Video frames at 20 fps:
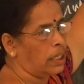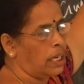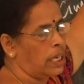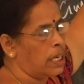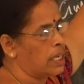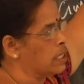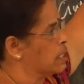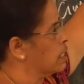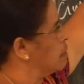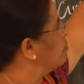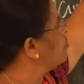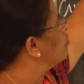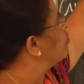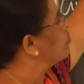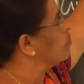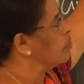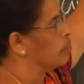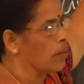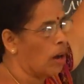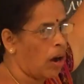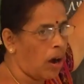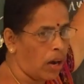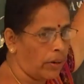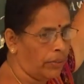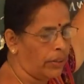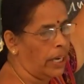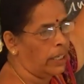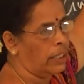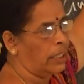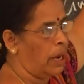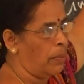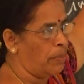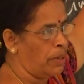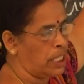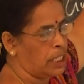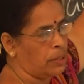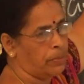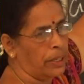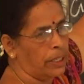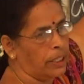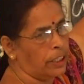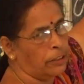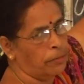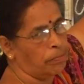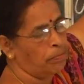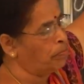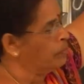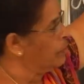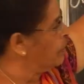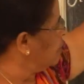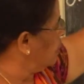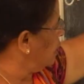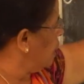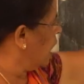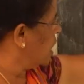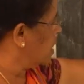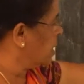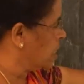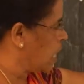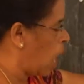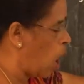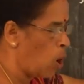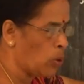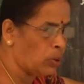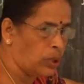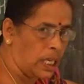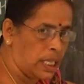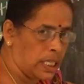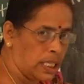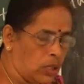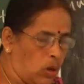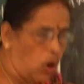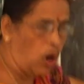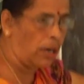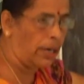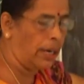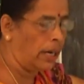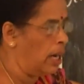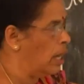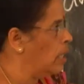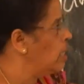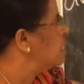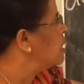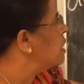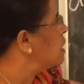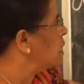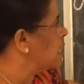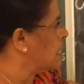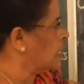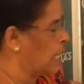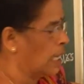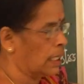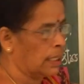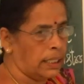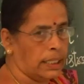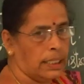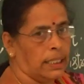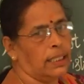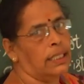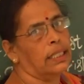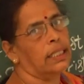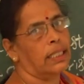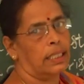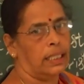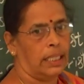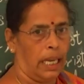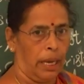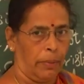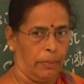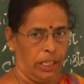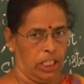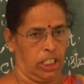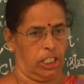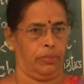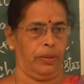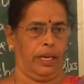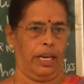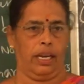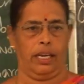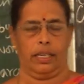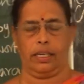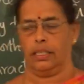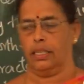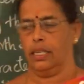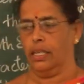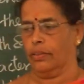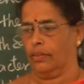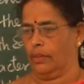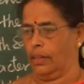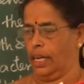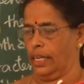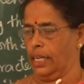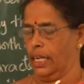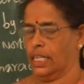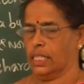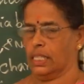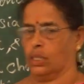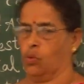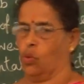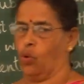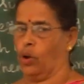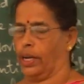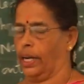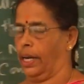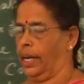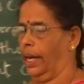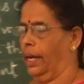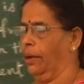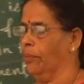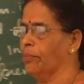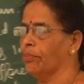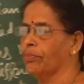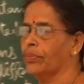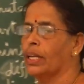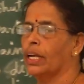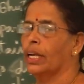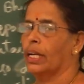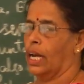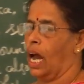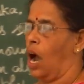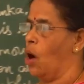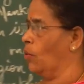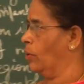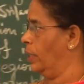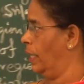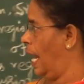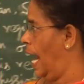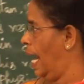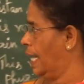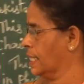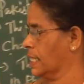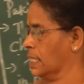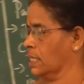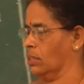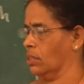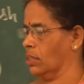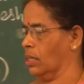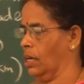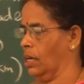is northern hemisphere. The south is called a southern hemisphere. That is okay. Now next